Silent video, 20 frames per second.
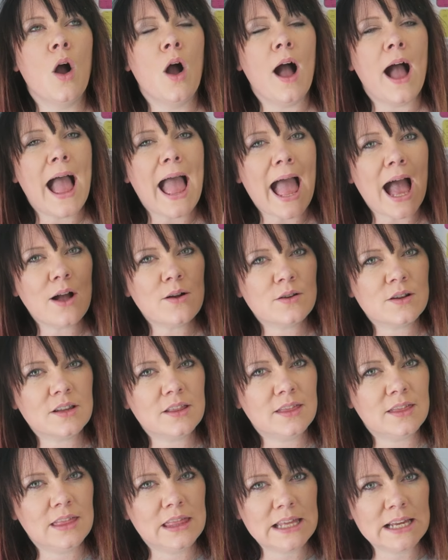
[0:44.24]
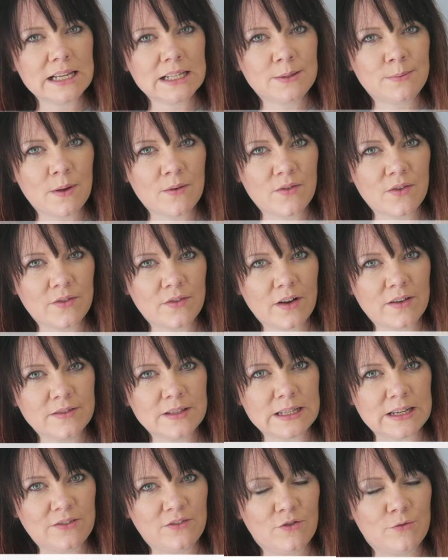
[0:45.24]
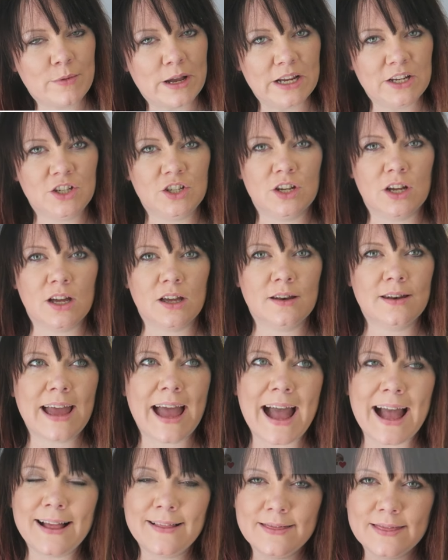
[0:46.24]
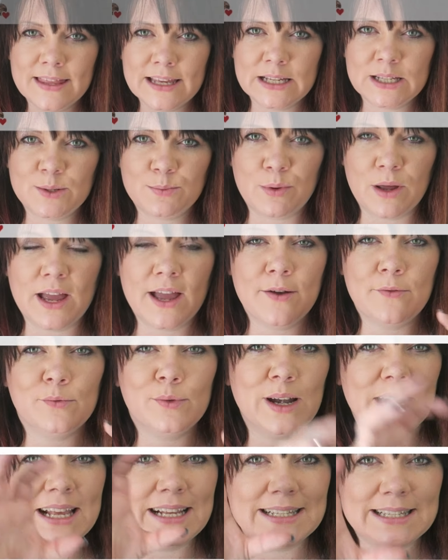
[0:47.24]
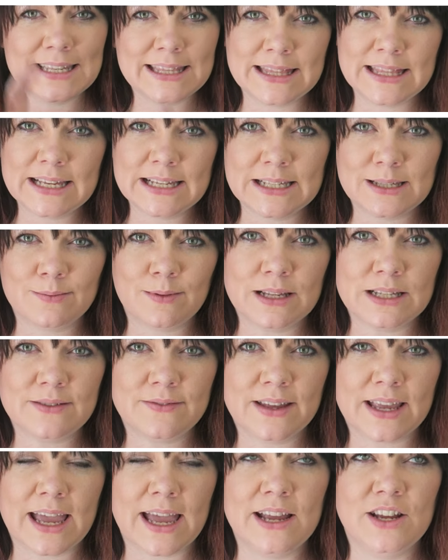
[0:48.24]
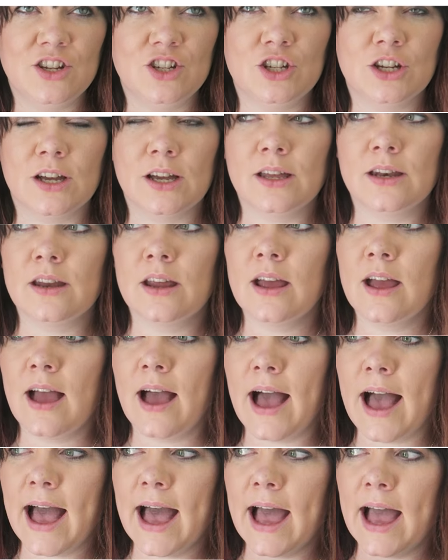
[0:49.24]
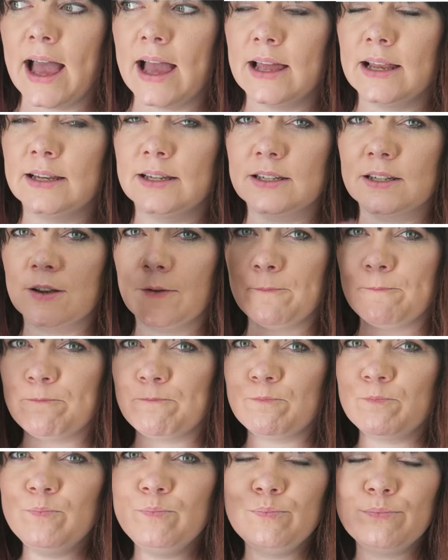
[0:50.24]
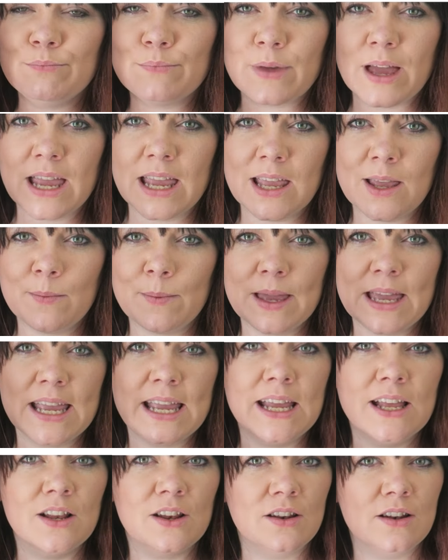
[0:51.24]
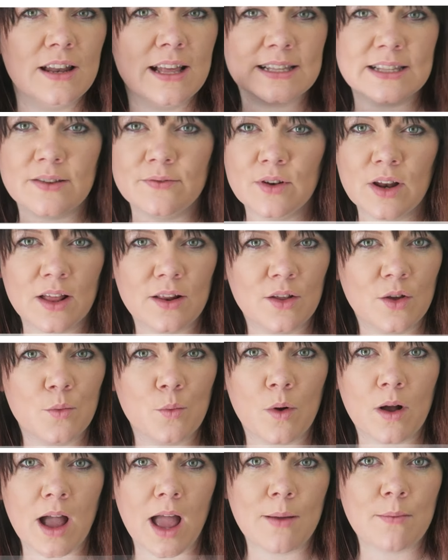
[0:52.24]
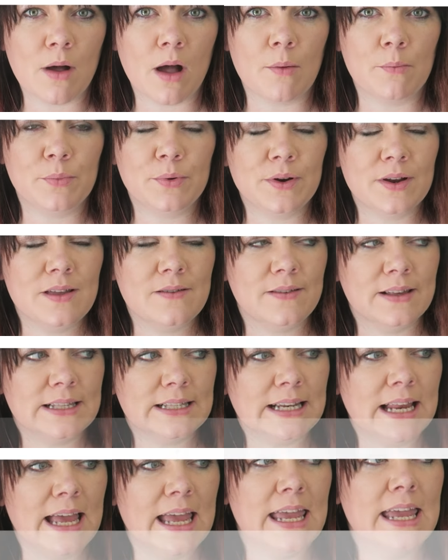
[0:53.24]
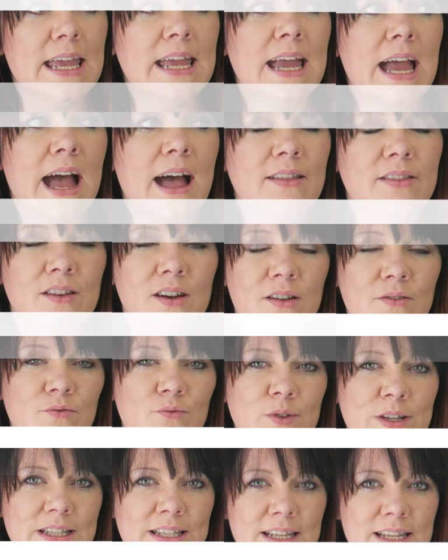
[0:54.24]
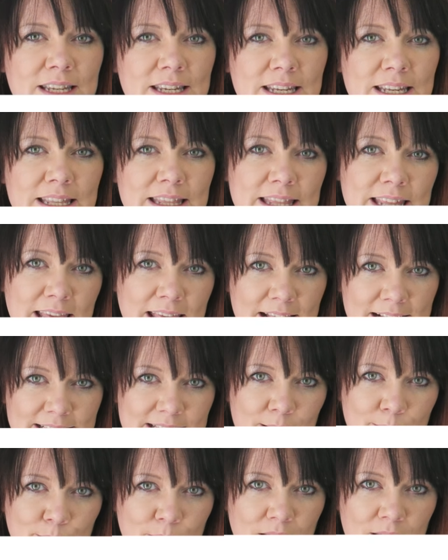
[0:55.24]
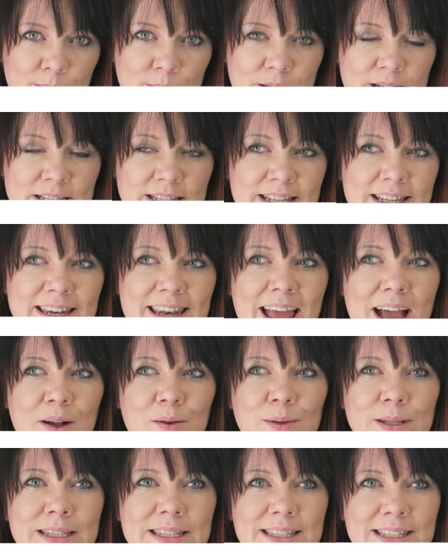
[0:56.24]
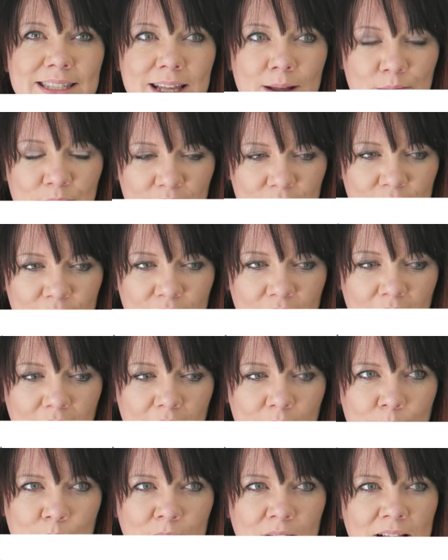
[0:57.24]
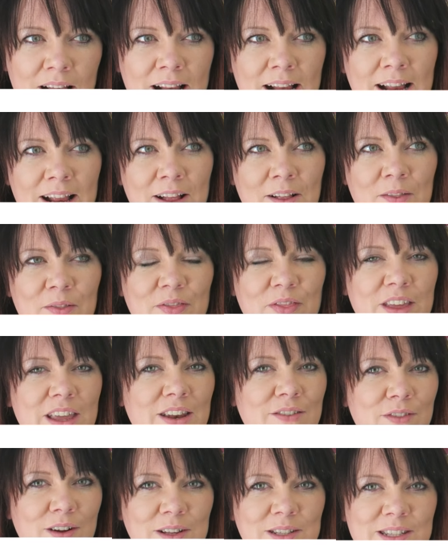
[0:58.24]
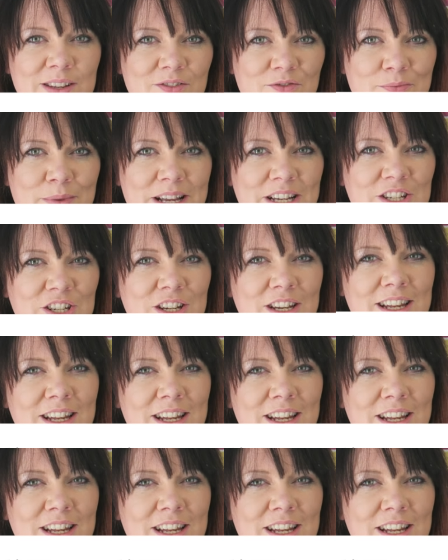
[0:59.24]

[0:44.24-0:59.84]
how could this bit of advanced information and this bit relate to this specification, and maybe let's have a look at what came up previously. And then I've written the exam papers. Now, some of them, the advanced information